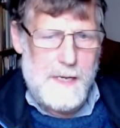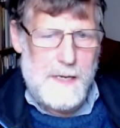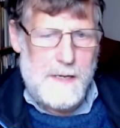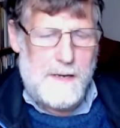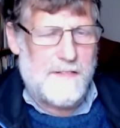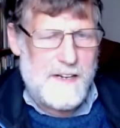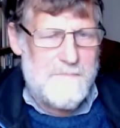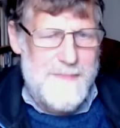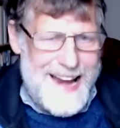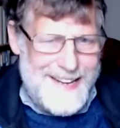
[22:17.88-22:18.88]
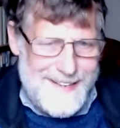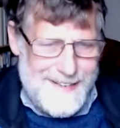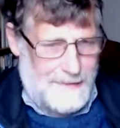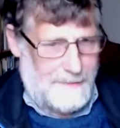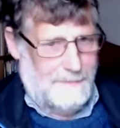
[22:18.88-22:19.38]
Does it matter
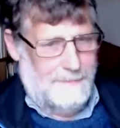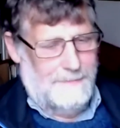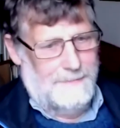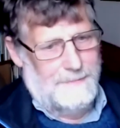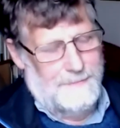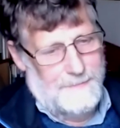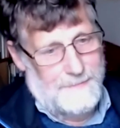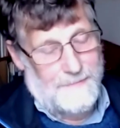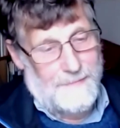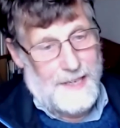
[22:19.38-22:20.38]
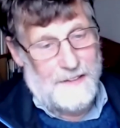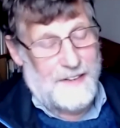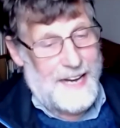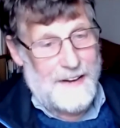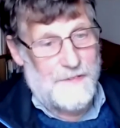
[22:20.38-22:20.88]
if
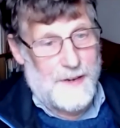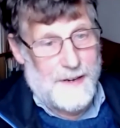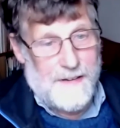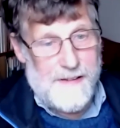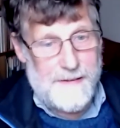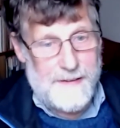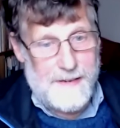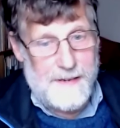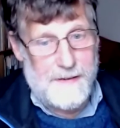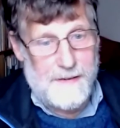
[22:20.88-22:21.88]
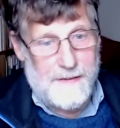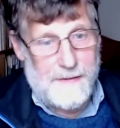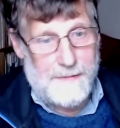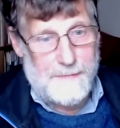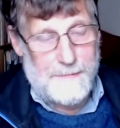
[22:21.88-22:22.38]
life on Earth continues?
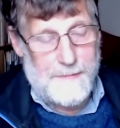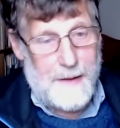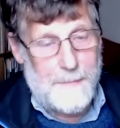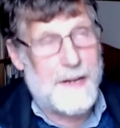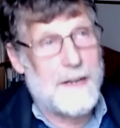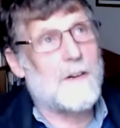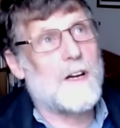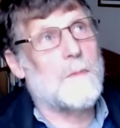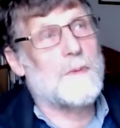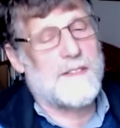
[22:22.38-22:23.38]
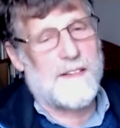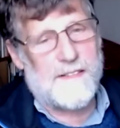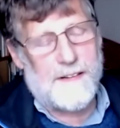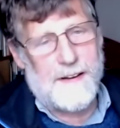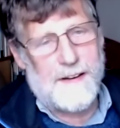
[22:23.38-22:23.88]
I mean, look up at the
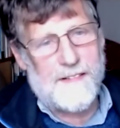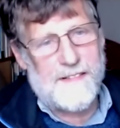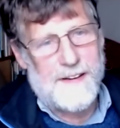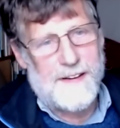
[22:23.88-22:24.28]
stars,